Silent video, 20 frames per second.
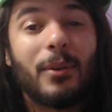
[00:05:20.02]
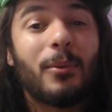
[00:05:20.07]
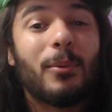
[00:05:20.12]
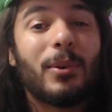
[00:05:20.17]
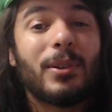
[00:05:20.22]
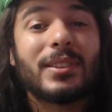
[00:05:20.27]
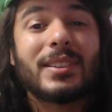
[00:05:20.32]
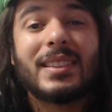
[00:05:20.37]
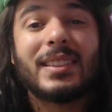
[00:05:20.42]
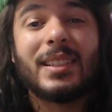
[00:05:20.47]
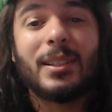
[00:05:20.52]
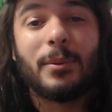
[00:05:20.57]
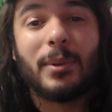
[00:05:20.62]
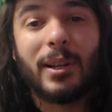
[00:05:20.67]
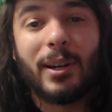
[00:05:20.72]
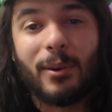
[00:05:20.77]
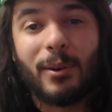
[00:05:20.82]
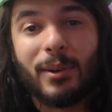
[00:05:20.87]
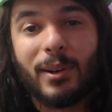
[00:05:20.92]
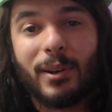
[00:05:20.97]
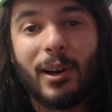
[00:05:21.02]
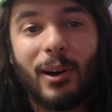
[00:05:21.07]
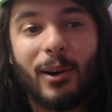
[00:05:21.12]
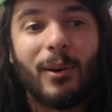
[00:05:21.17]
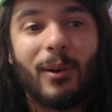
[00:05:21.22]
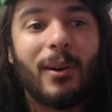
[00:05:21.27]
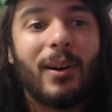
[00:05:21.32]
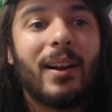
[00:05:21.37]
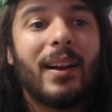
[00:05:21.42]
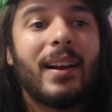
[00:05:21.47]
We'll see. We don't
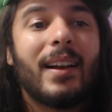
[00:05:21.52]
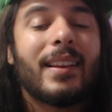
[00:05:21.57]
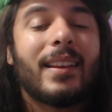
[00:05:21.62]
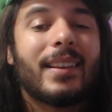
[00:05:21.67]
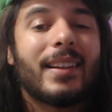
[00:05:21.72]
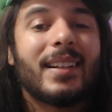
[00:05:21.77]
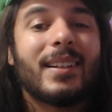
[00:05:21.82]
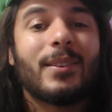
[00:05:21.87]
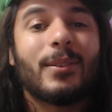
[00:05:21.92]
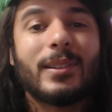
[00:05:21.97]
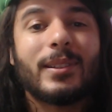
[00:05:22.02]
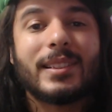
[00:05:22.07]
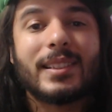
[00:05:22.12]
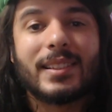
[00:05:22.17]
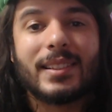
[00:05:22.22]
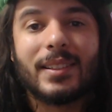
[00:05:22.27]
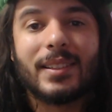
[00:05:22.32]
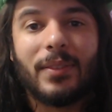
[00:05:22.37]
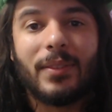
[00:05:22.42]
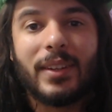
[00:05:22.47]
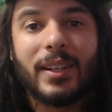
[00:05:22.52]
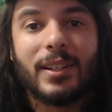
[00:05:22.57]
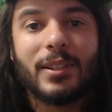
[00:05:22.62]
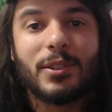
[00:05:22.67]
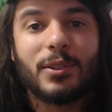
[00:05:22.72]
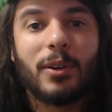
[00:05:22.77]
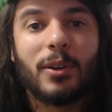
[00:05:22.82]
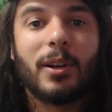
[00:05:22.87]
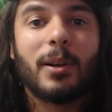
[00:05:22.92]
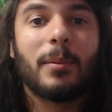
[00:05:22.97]
know. That was the
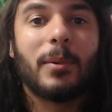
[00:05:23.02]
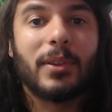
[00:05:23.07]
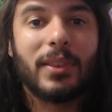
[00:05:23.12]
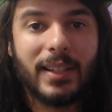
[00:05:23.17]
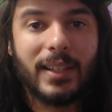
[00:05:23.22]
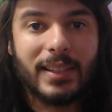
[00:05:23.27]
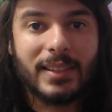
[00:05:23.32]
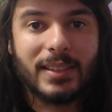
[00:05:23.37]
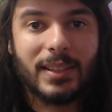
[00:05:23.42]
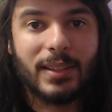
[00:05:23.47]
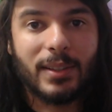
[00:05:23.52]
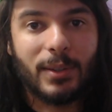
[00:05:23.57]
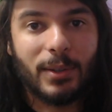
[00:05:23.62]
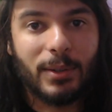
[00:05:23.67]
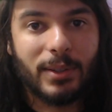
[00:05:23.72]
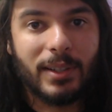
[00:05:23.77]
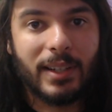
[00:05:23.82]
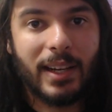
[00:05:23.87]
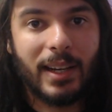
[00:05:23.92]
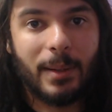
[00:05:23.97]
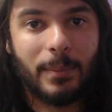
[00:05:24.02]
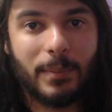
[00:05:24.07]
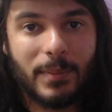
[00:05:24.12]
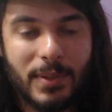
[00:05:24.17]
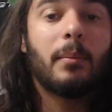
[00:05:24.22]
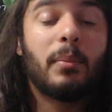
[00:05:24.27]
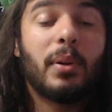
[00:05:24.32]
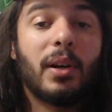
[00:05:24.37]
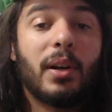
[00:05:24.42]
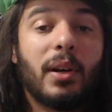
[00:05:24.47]
enjoyable things of the older
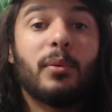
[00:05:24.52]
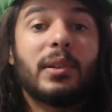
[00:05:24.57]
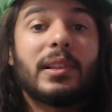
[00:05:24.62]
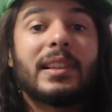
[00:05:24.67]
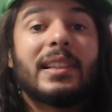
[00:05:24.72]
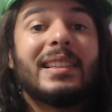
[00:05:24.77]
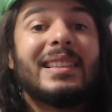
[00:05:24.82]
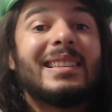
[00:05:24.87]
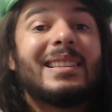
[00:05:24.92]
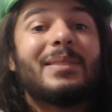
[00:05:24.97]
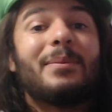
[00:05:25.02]
games. But with these